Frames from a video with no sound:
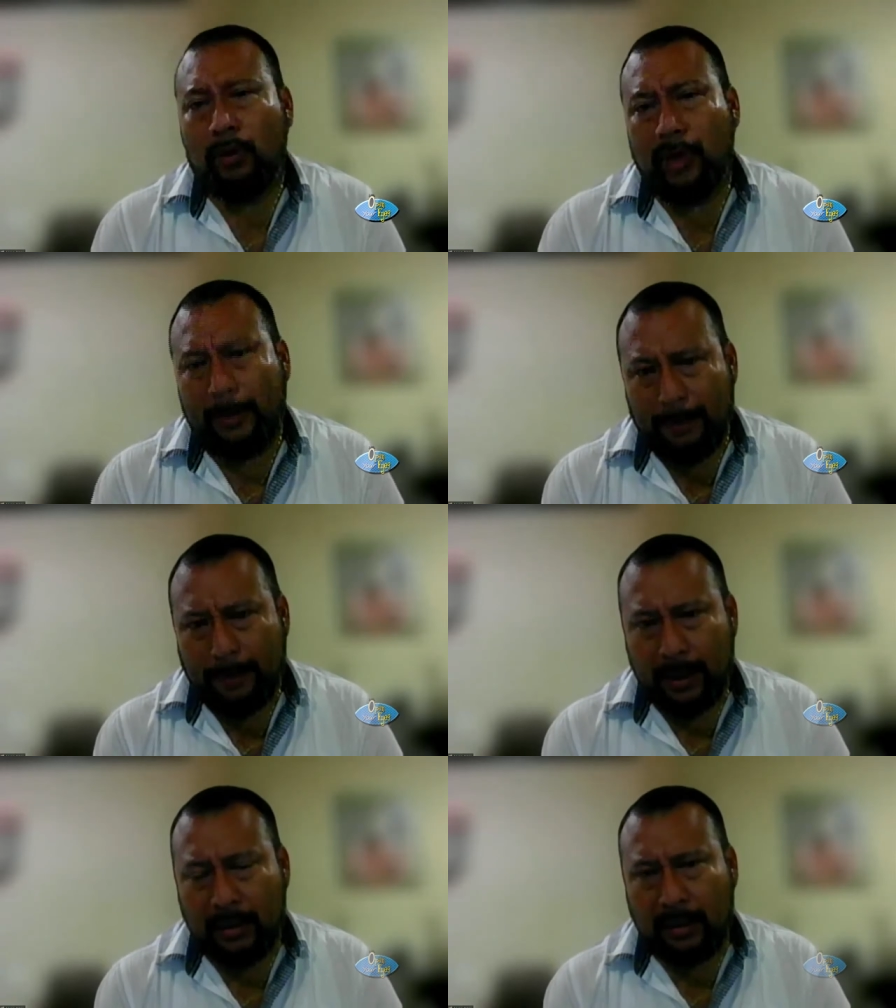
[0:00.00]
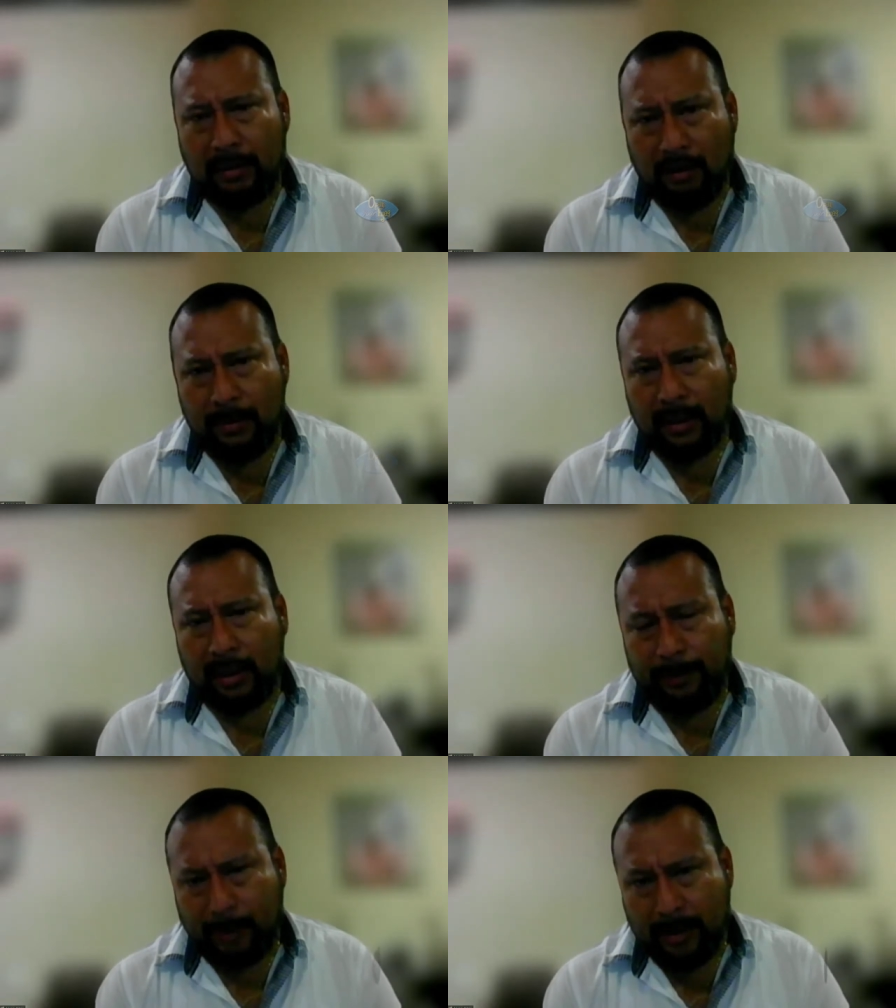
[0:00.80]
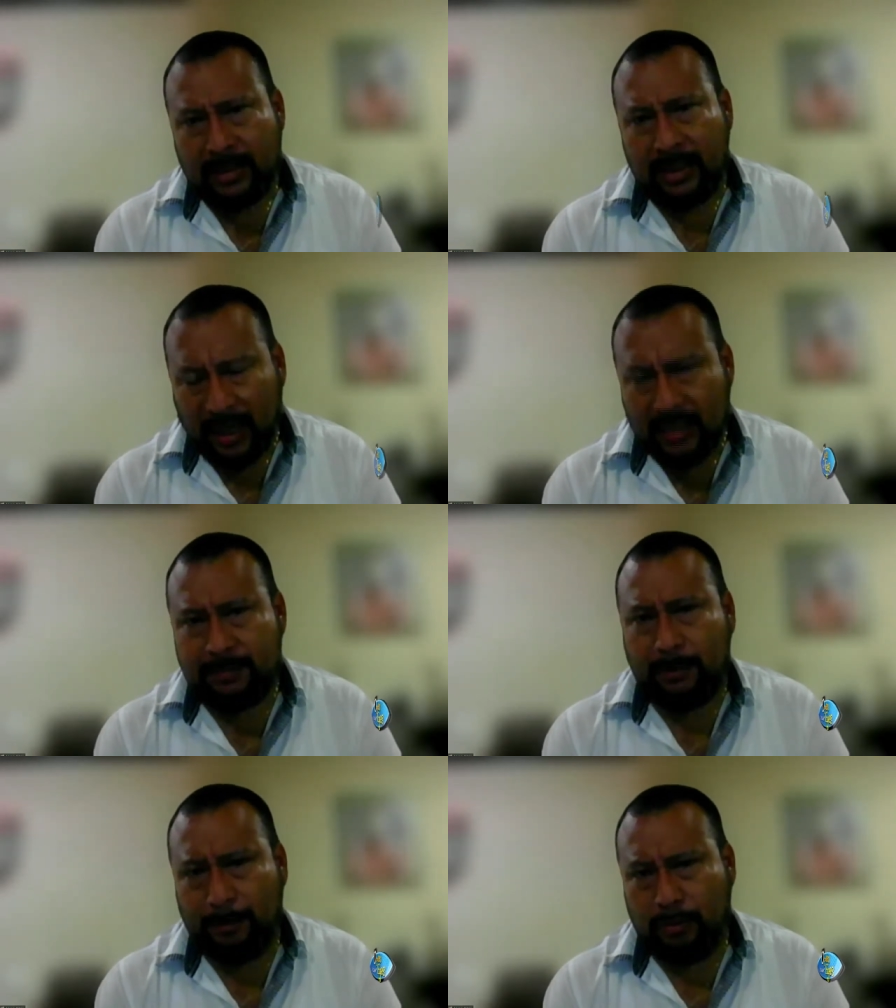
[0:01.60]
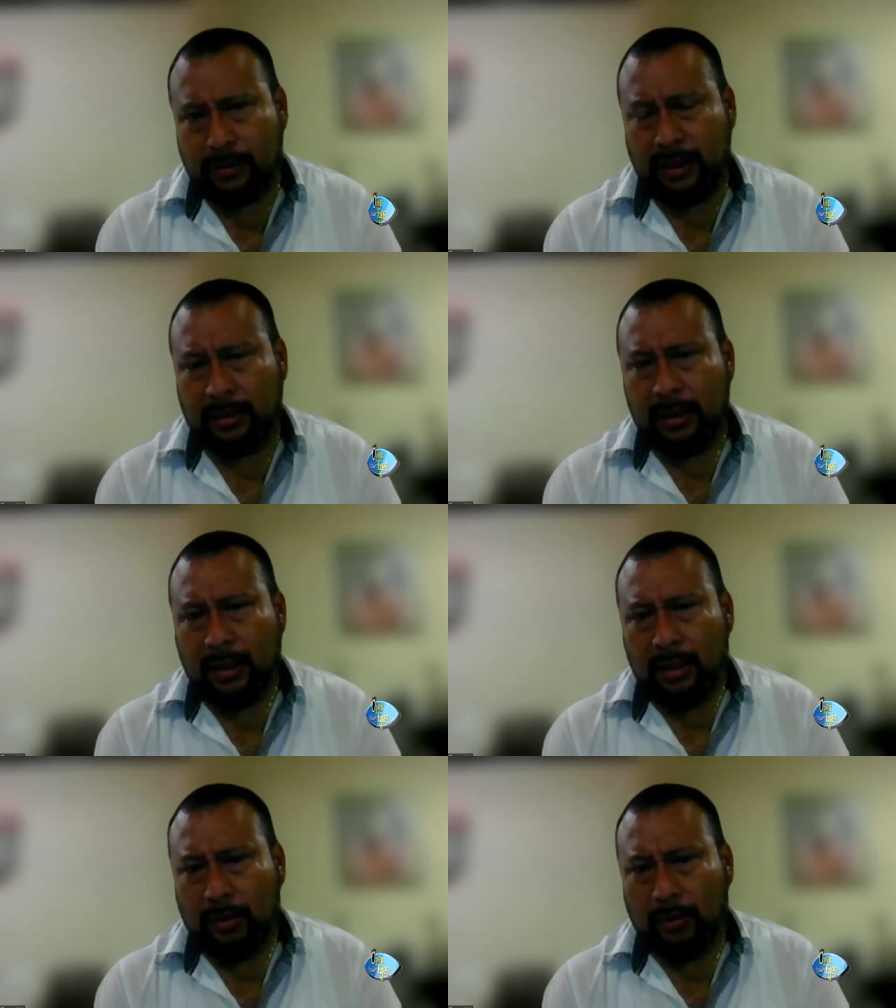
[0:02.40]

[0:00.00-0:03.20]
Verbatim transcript: We are prepared, and government and the Prime Minister has proposed that